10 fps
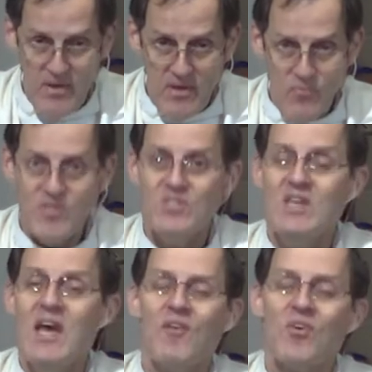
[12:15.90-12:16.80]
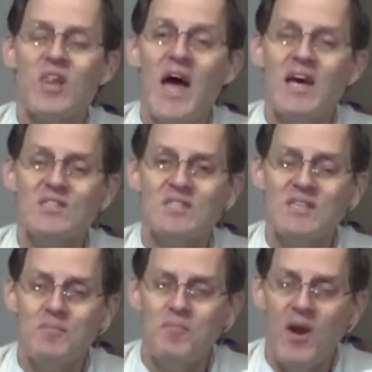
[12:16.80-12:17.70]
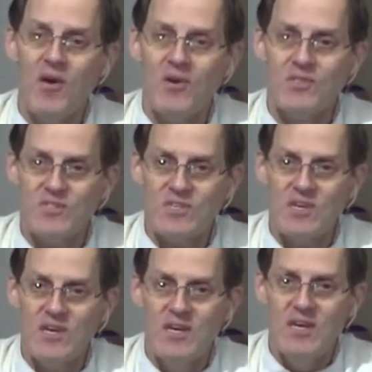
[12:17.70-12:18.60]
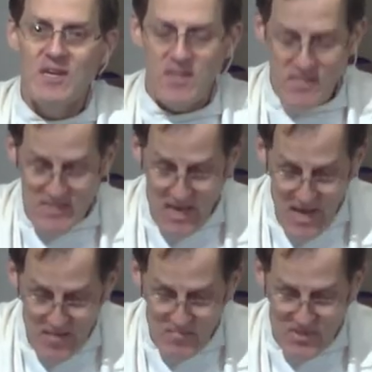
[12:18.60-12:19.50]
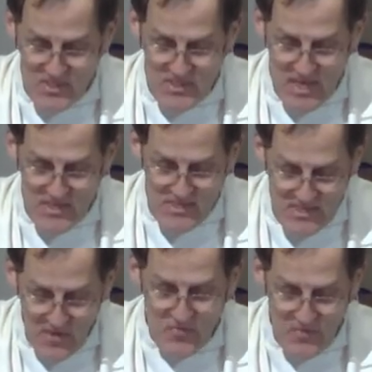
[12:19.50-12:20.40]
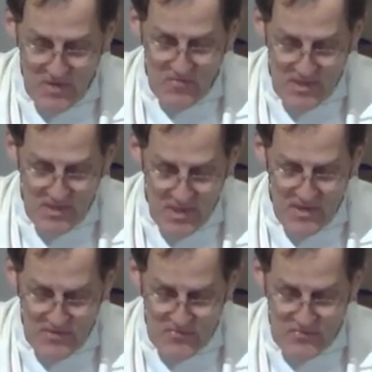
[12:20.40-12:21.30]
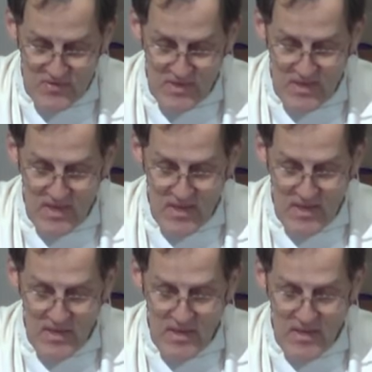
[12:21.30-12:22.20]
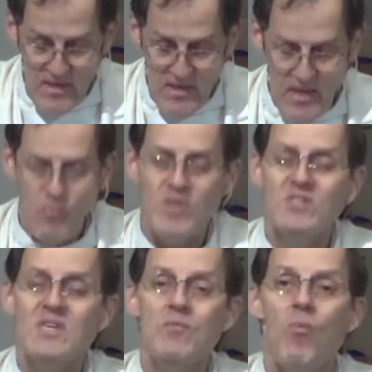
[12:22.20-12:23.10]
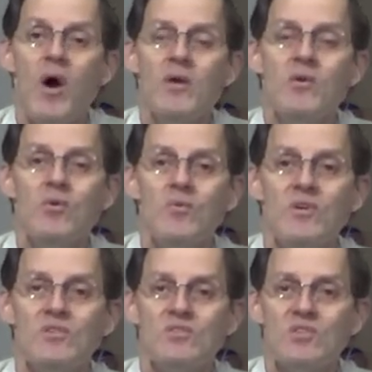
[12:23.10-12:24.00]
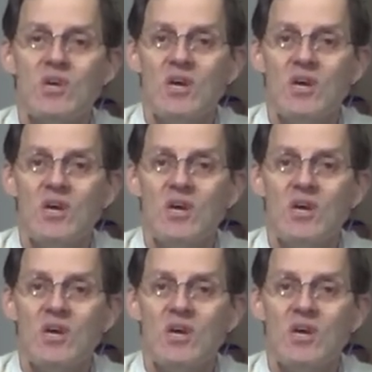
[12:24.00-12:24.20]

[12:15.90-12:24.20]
We see everlasting parent, the timeless and self giving love. And we see one who is